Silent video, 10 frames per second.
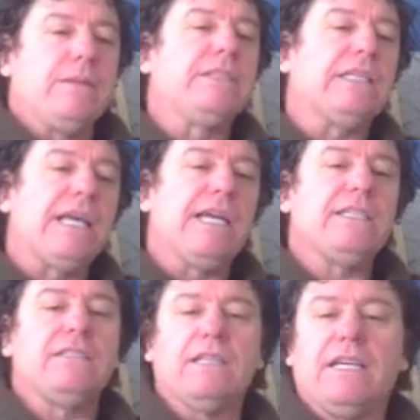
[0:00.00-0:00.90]

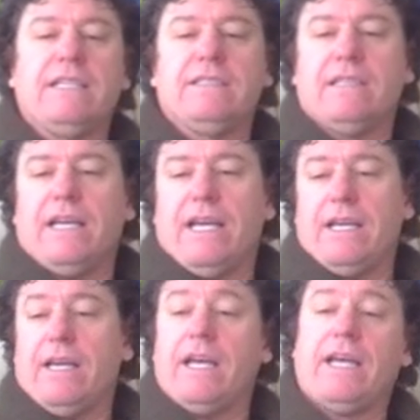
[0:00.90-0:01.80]

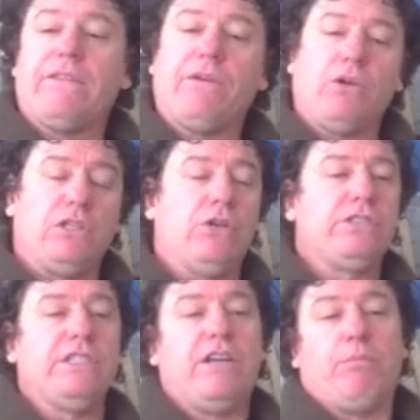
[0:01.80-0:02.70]
delay, and they were
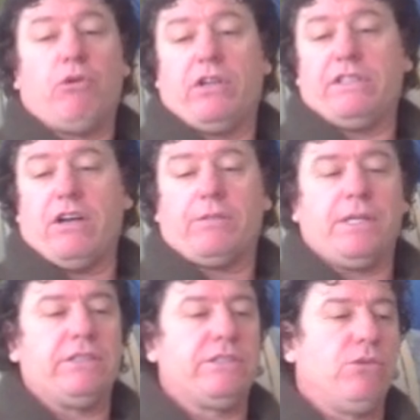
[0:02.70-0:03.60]
closing the airport at dark
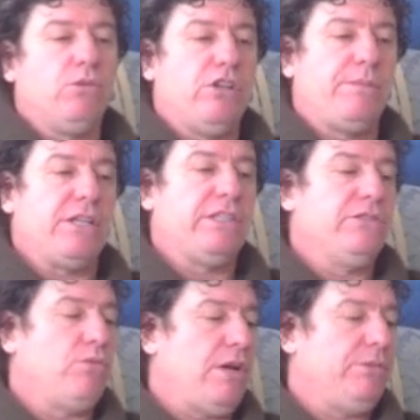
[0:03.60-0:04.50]
because they were worried about
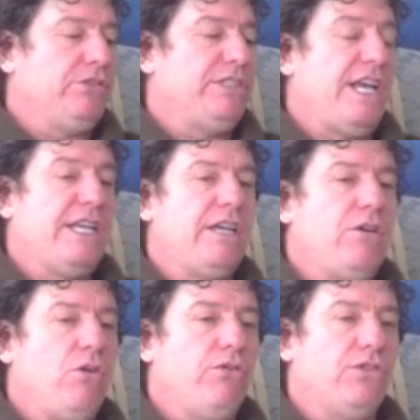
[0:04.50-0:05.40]
these rebels
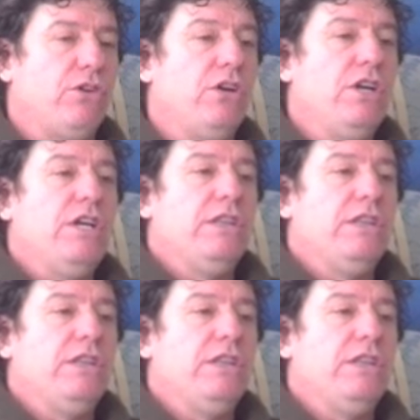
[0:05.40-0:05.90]
taking over